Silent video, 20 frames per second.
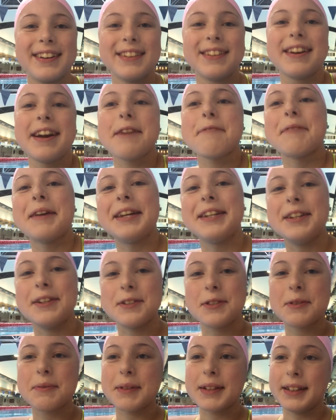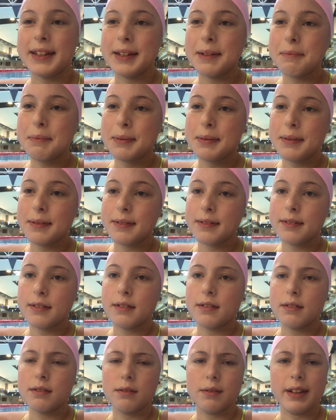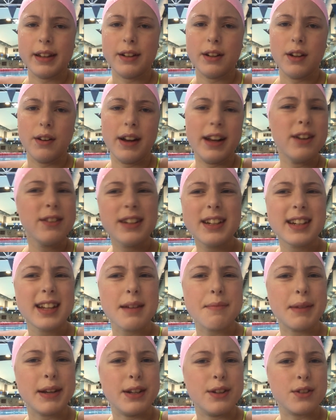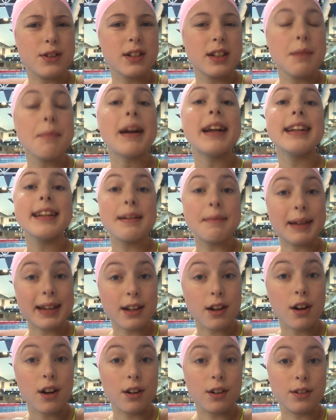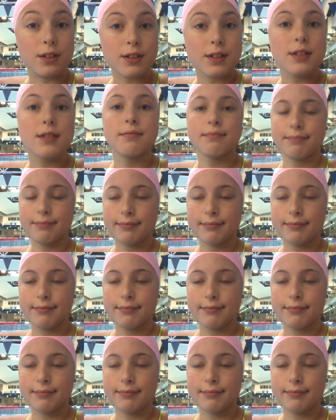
gonna get my nose clip. Wait, no, I don't need to get my nose clip. I need to get my goggles.